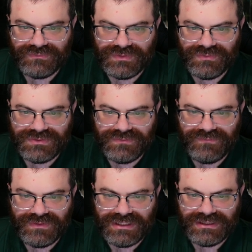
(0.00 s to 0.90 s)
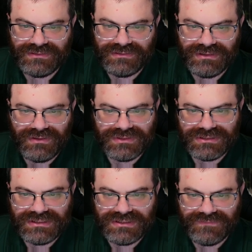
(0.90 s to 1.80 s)
It's one, two, five. Oh, it
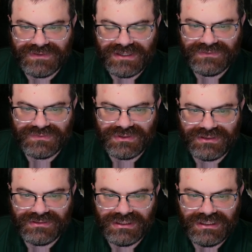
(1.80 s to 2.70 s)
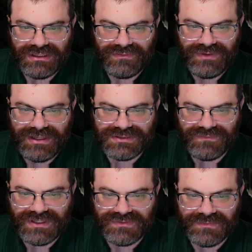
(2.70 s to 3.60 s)
sees the five as well. Right, because the
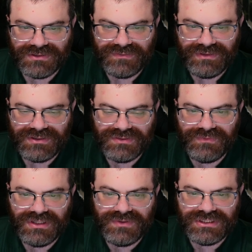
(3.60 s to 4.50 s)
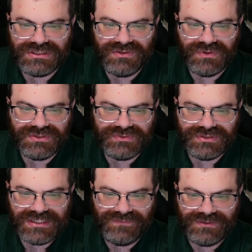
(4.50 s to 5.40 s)
fives are marked over there. So really we just need one, two,
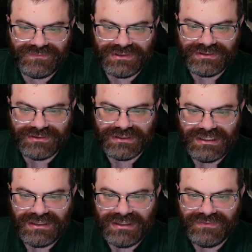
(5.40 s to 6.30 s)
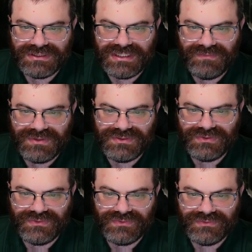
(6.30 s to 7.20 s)
seven over here. This can't be
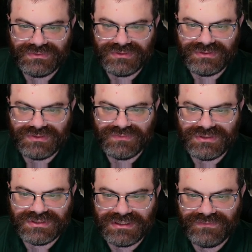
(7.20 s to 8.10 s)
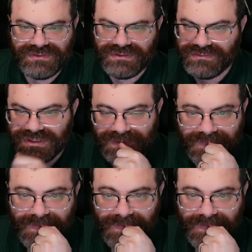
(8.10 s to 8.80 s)
two, so this is one, seven, okay.